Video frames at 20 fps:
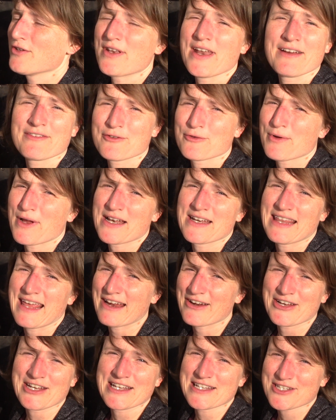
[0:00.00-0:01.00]
never run the
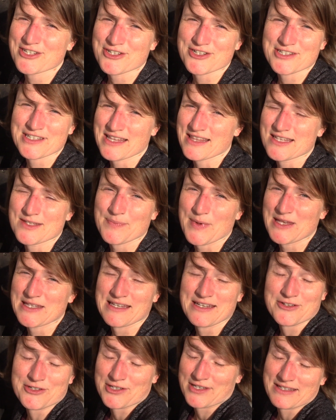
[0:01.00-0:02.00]
air conditioners and the space
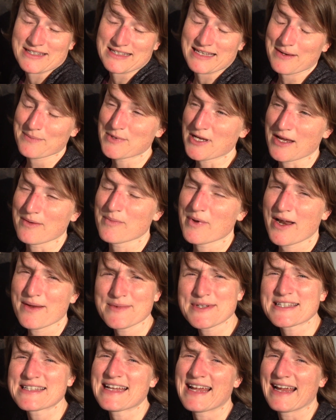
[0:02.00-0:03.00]
heaters at the same time, but I'm
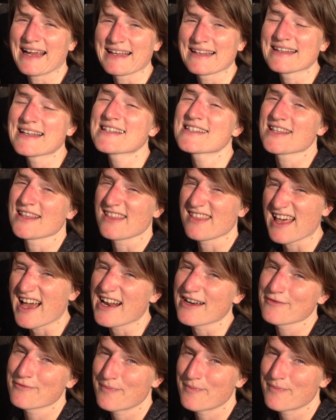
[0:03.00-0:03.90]
just saying, that's a lot of